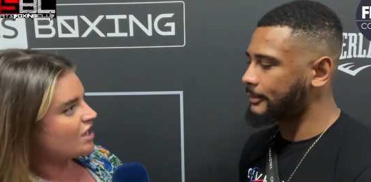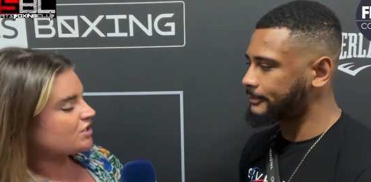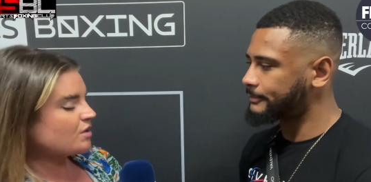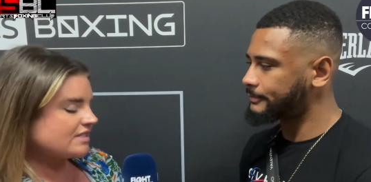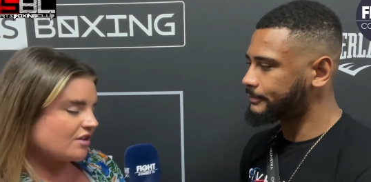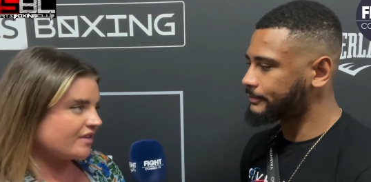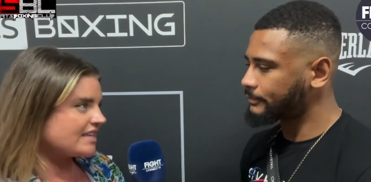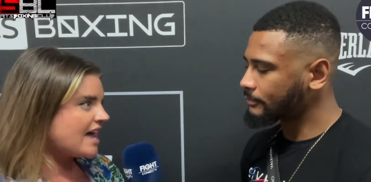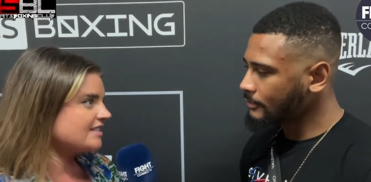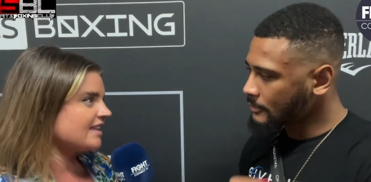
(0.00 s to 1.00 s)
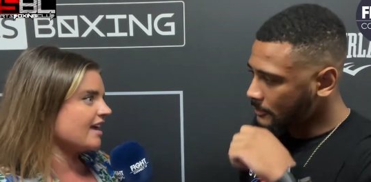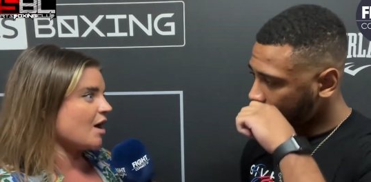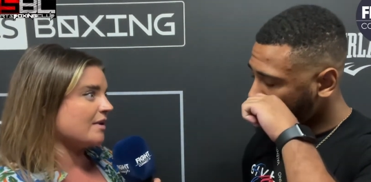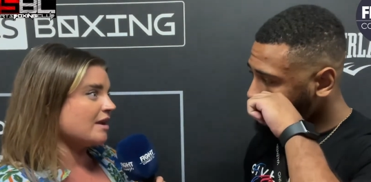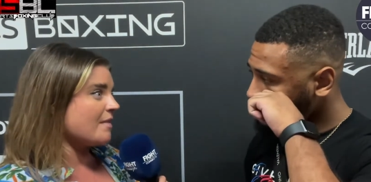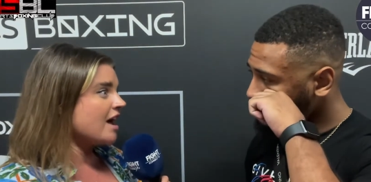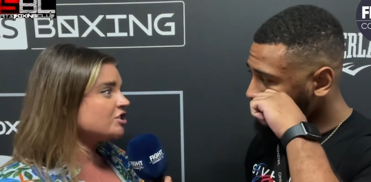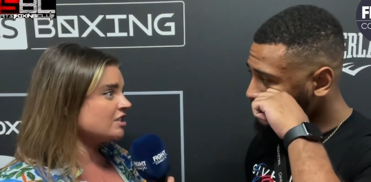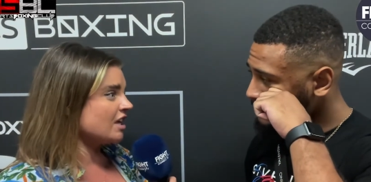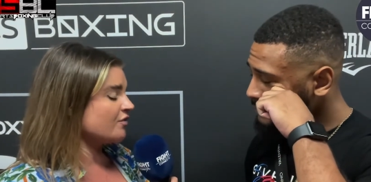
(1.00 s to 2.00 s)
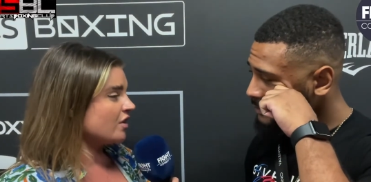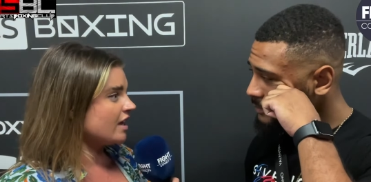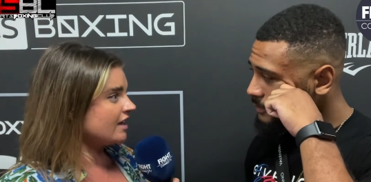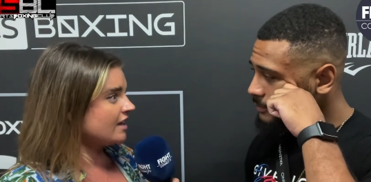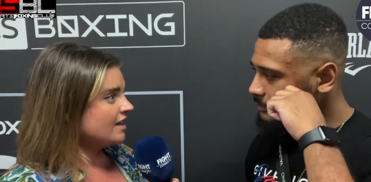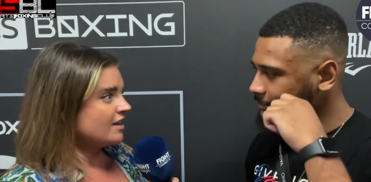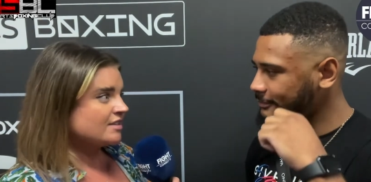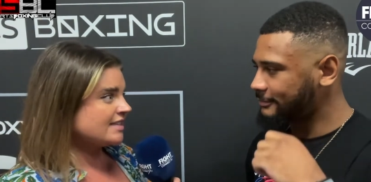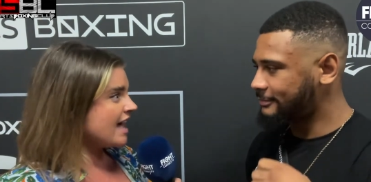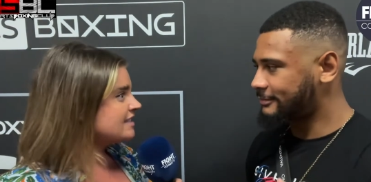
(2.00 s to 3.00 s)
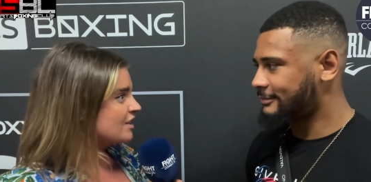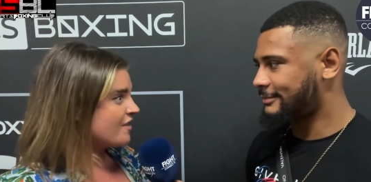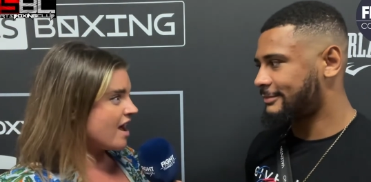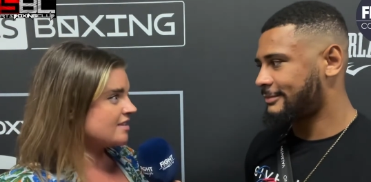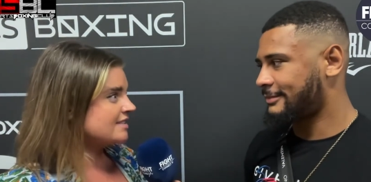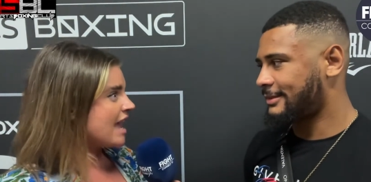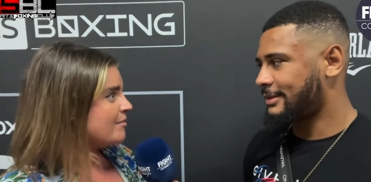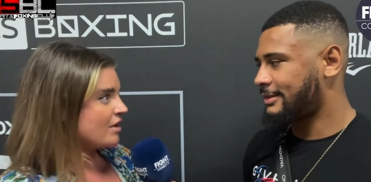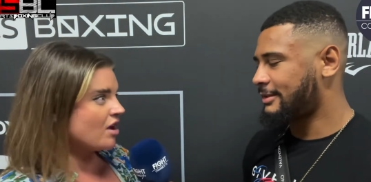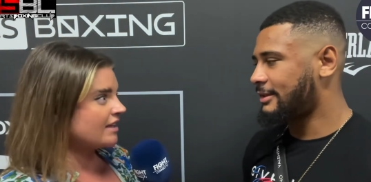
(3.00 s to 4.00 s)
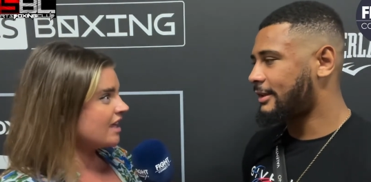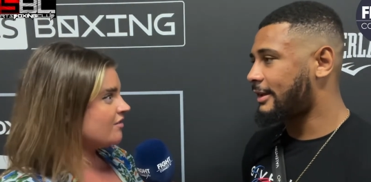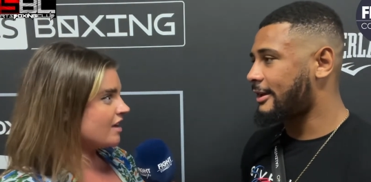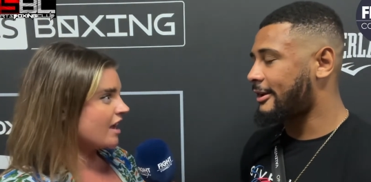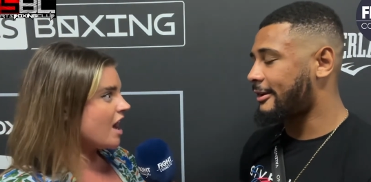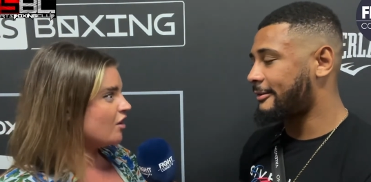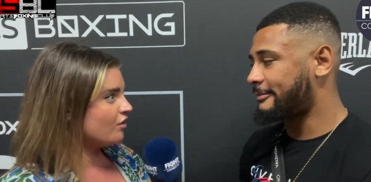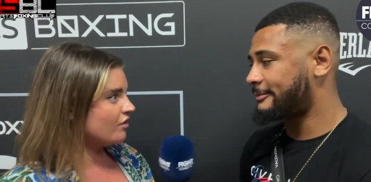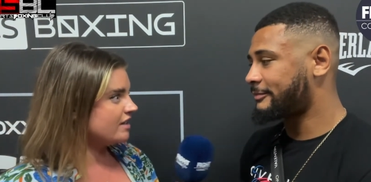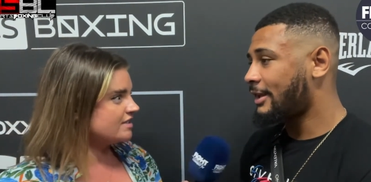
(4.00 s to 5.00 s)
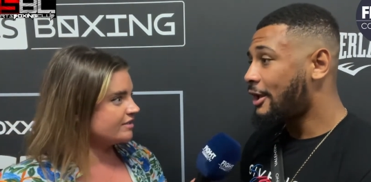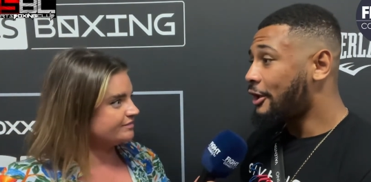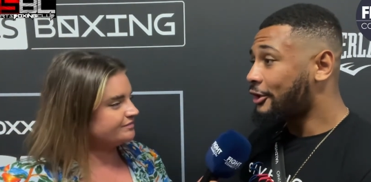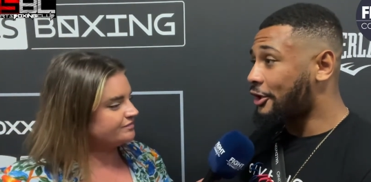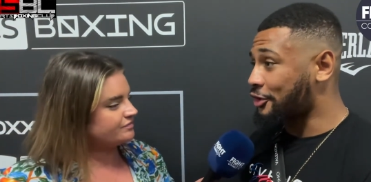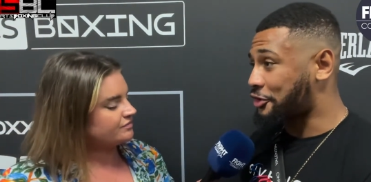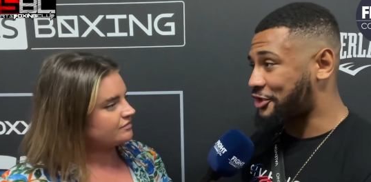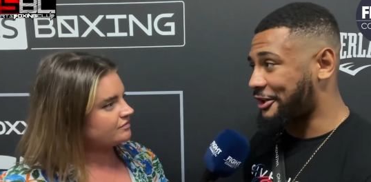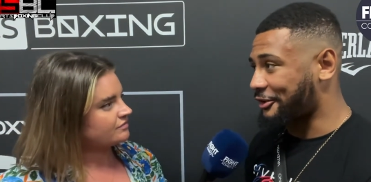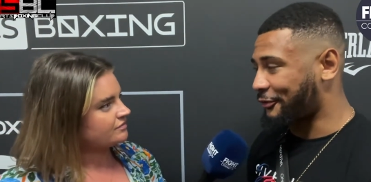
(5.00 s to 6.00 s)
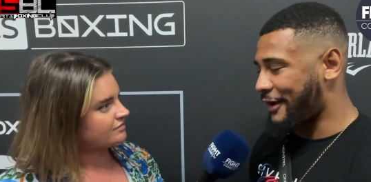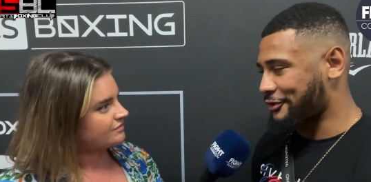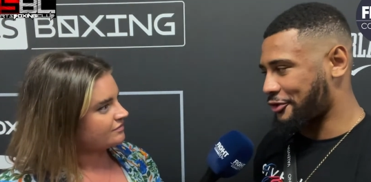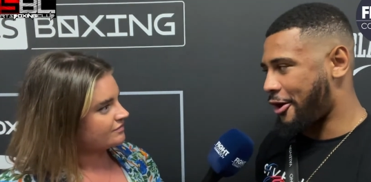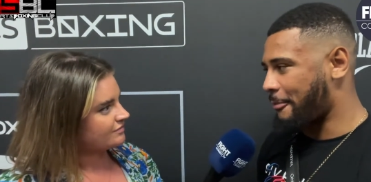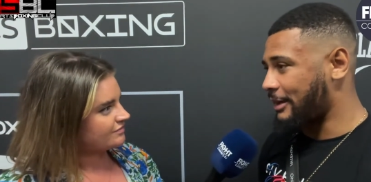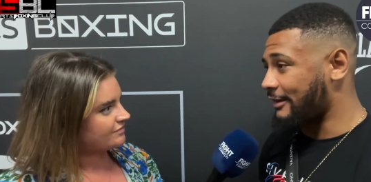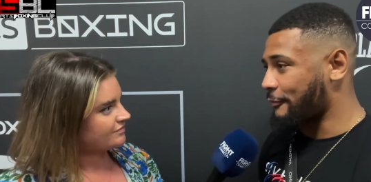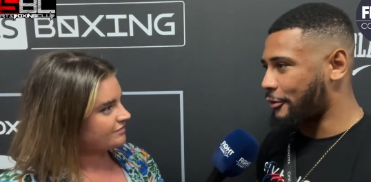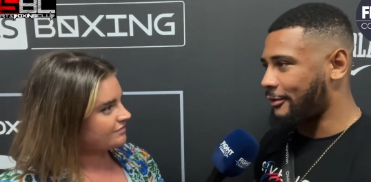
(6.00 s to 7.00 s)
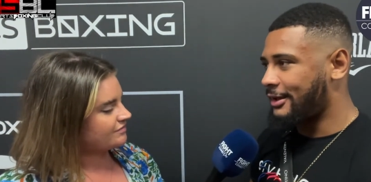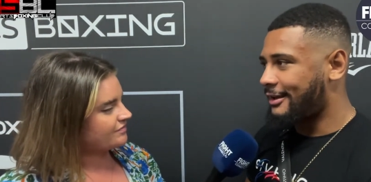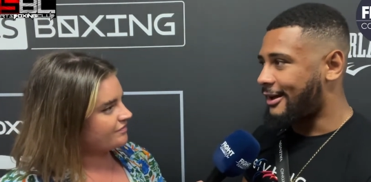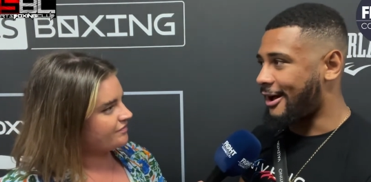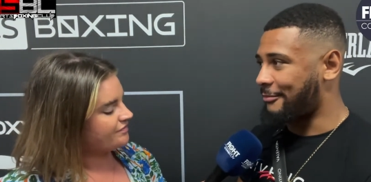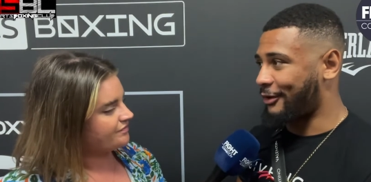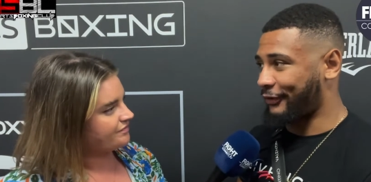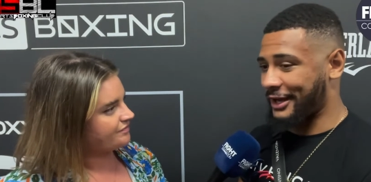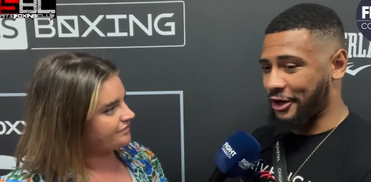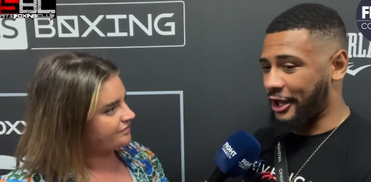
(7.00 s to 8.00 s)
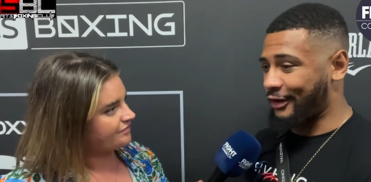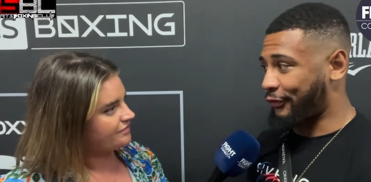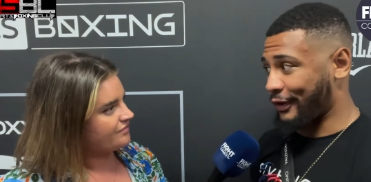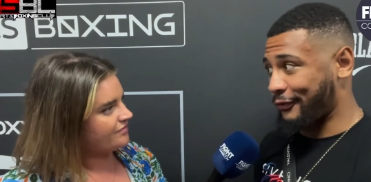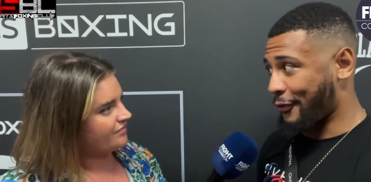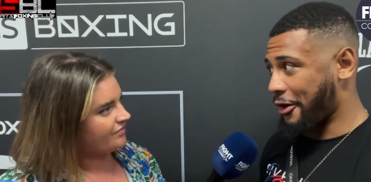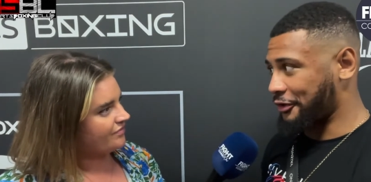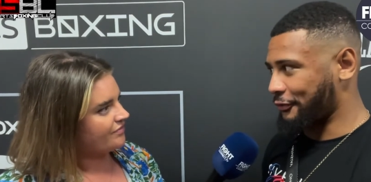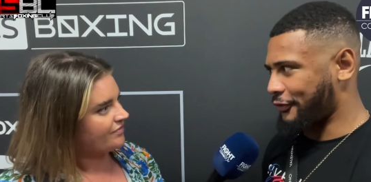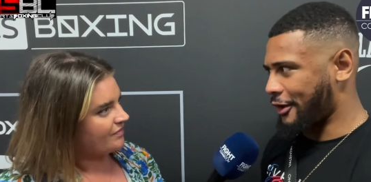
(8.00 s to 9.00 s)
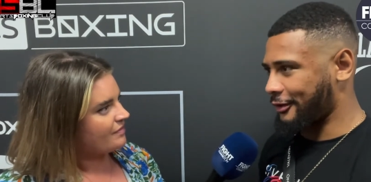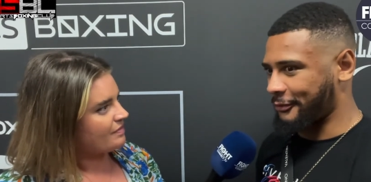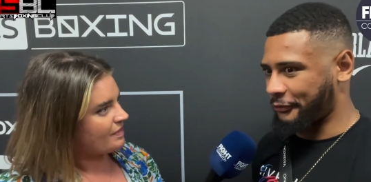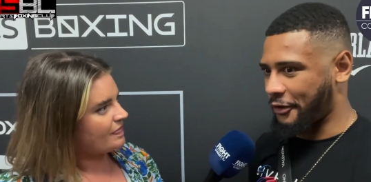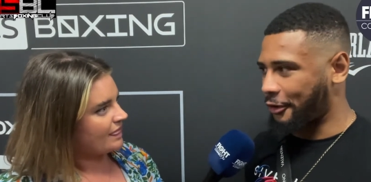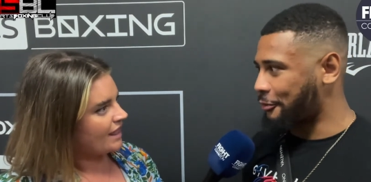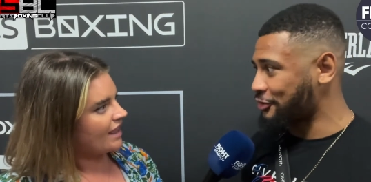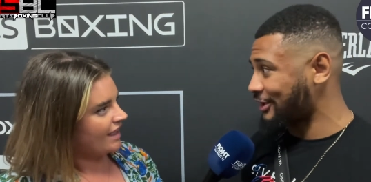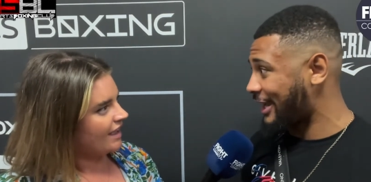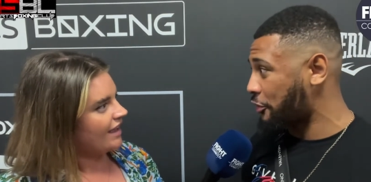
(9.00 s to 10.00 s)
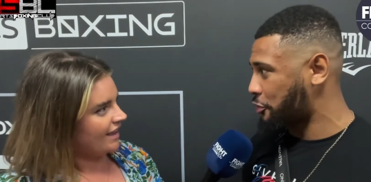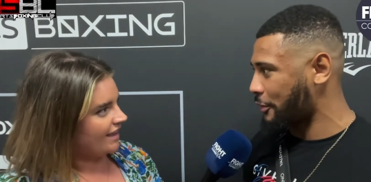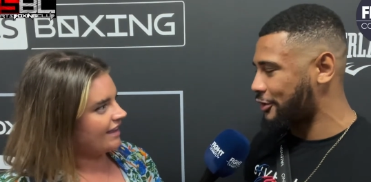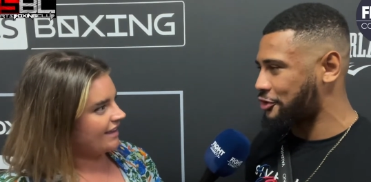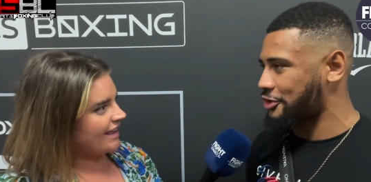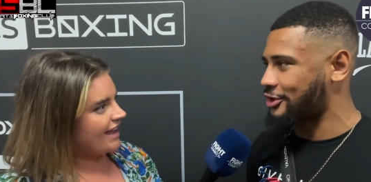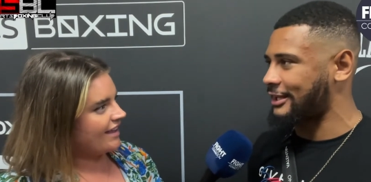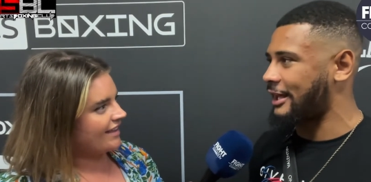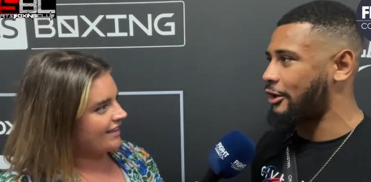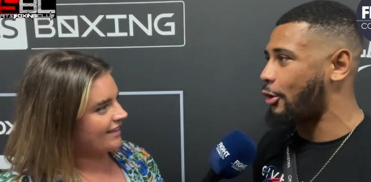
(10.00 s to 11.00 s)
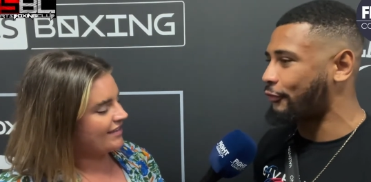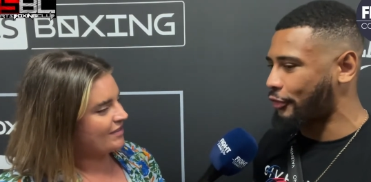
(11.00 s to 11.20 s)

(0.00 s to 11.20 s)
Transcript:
Speaker 1: So it's a fantastic thing. I mean, imagine if like Celtic fans get behind Caoimhin Agyarko, right?
Speaker 2: No, just Celtic fans are unbelievable. Um, I think I got like three, four hundred fo- followers day on Twitter, just let alone for